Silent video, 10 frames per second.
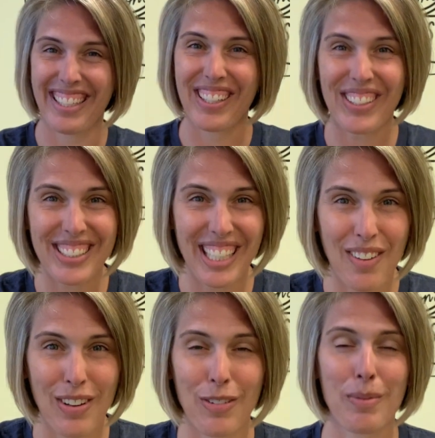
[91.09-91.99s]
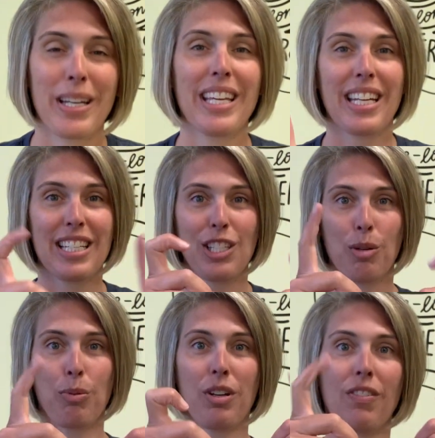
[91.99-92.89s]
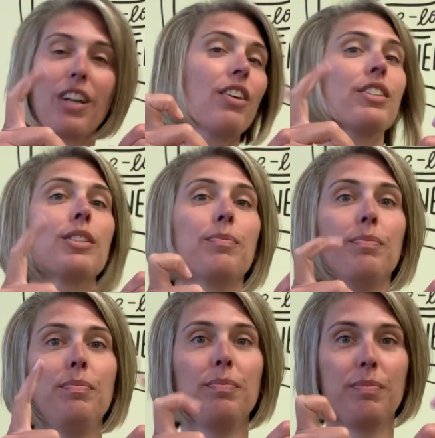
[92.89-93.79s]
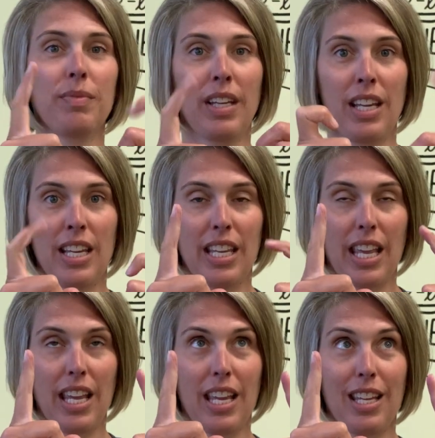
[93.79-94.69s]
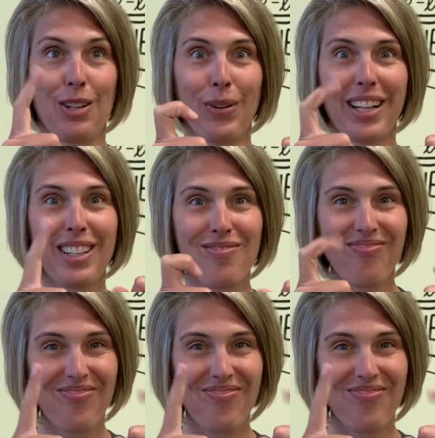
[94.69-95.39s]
Good job, everybody. Can I see your pointer fingers? Can you wiggle them?